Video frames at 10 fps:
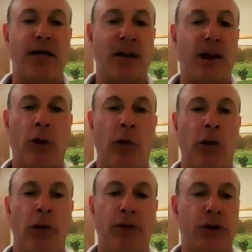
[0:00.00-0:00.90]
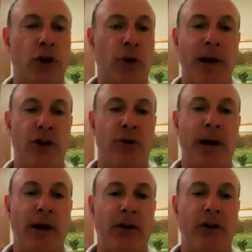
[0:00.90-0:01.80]
available to terminate your
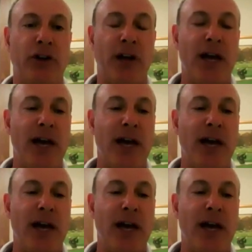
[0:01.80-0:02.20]
marriage.